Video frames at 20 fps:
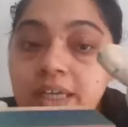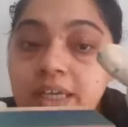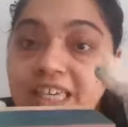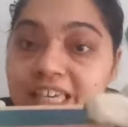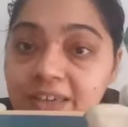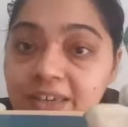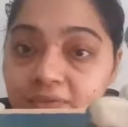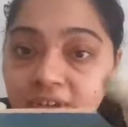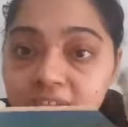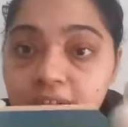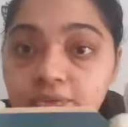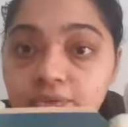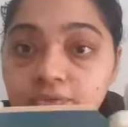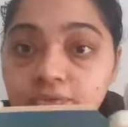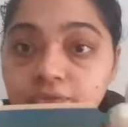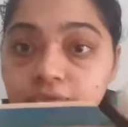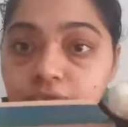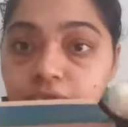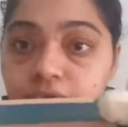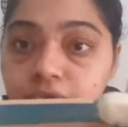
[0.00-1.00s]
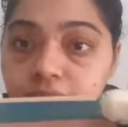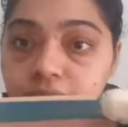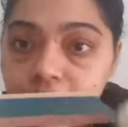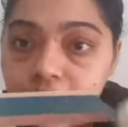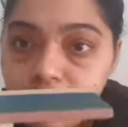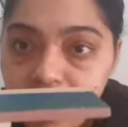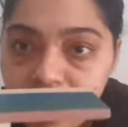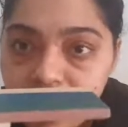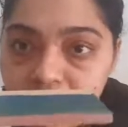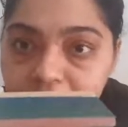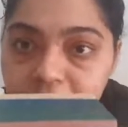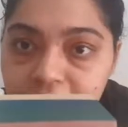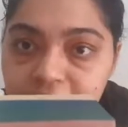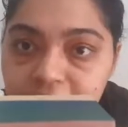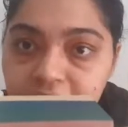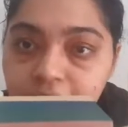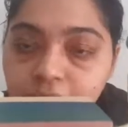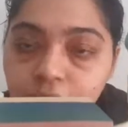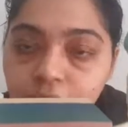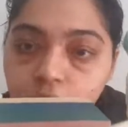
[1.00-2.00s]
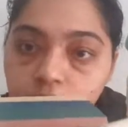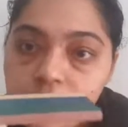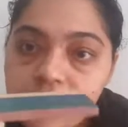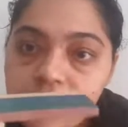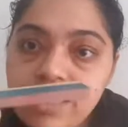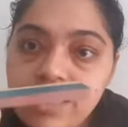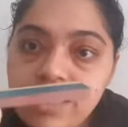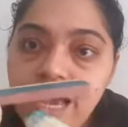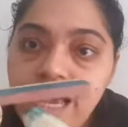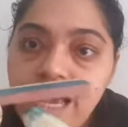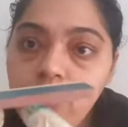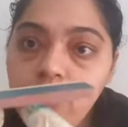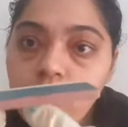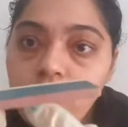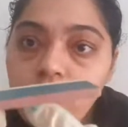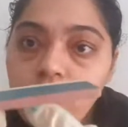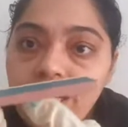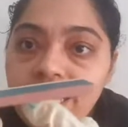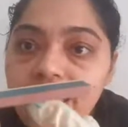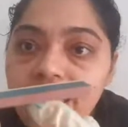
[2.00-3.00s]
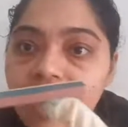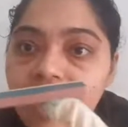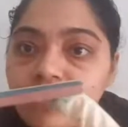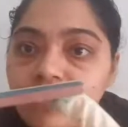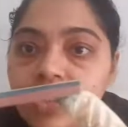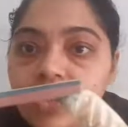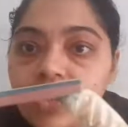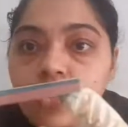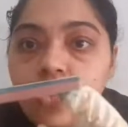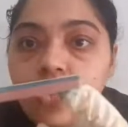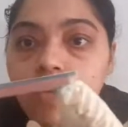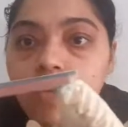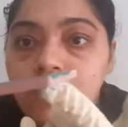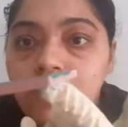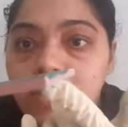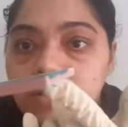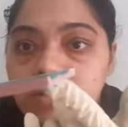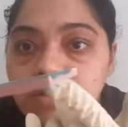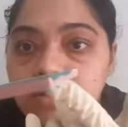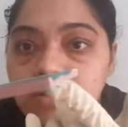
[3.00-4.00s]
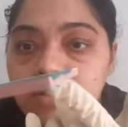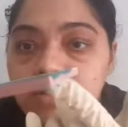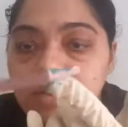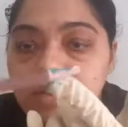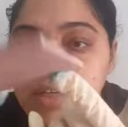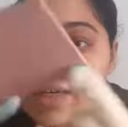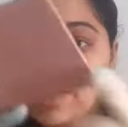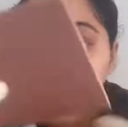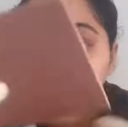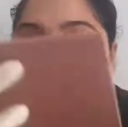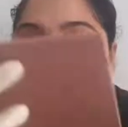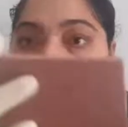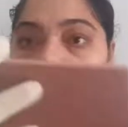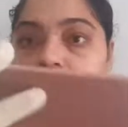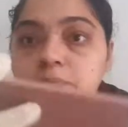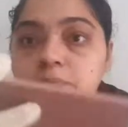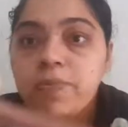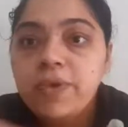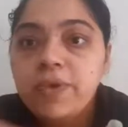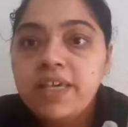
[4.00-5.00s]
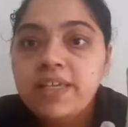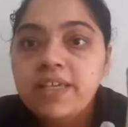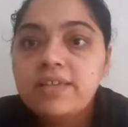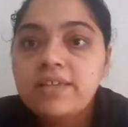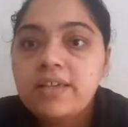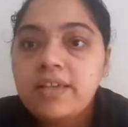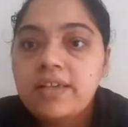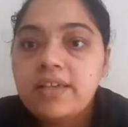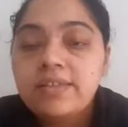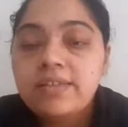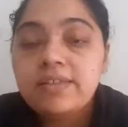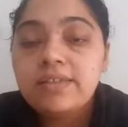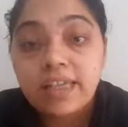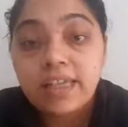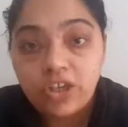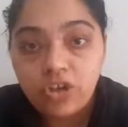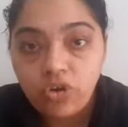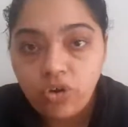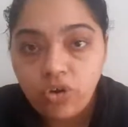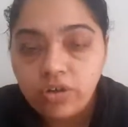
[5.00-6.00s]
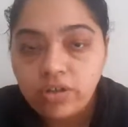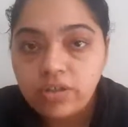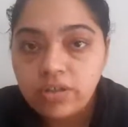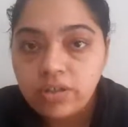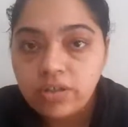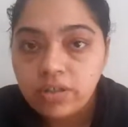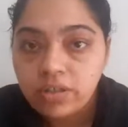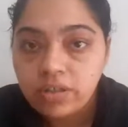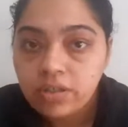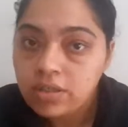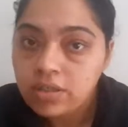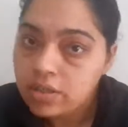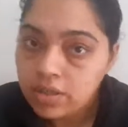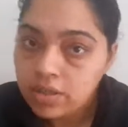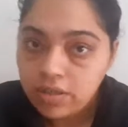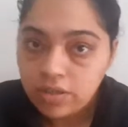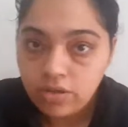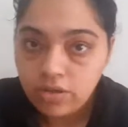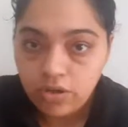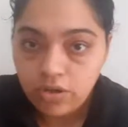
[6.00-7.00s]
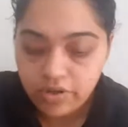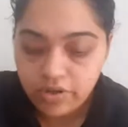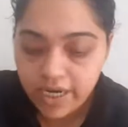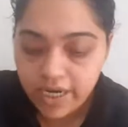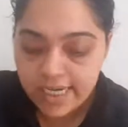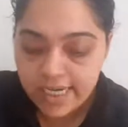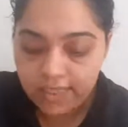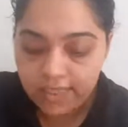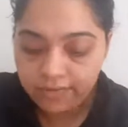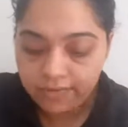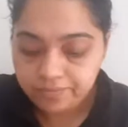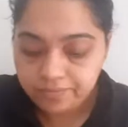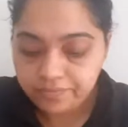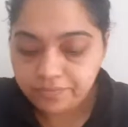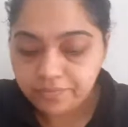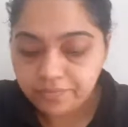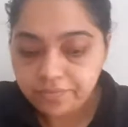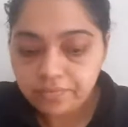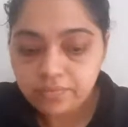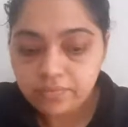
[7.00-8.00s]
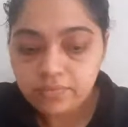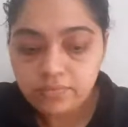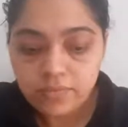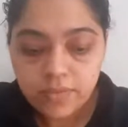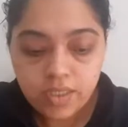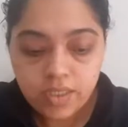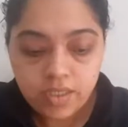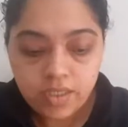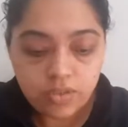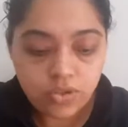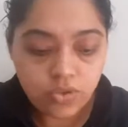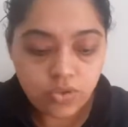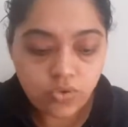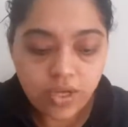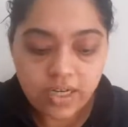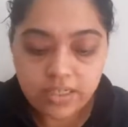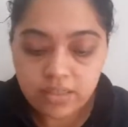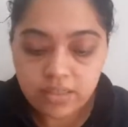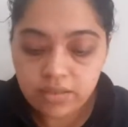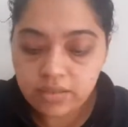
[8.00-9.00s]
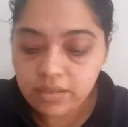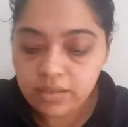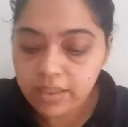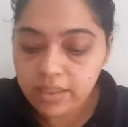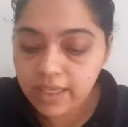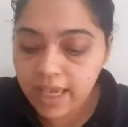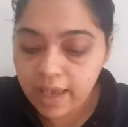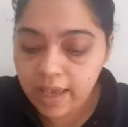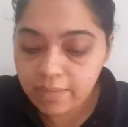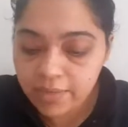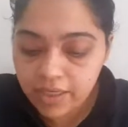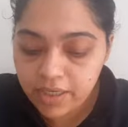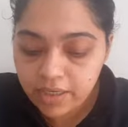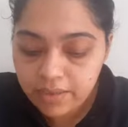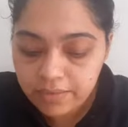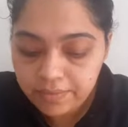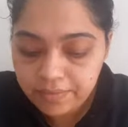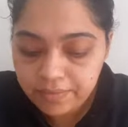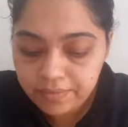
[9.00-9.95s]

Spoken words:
Even if my resin falls, I'll only have the droplets. My piece is secure. All right. So I'll turn the camera.